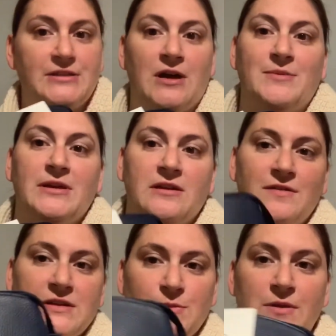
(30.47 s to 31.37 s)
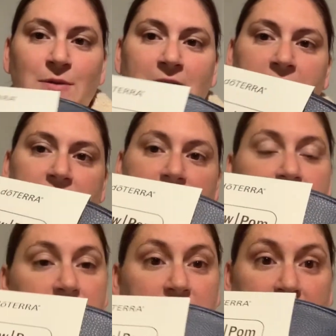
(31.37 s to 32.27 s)
So I'm gonna leave this one the way it is because
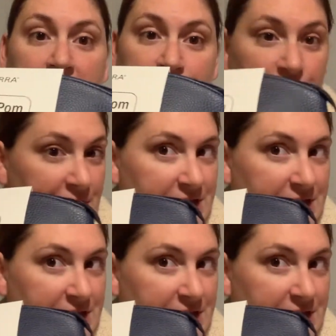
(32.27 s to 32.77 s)
this is a gift for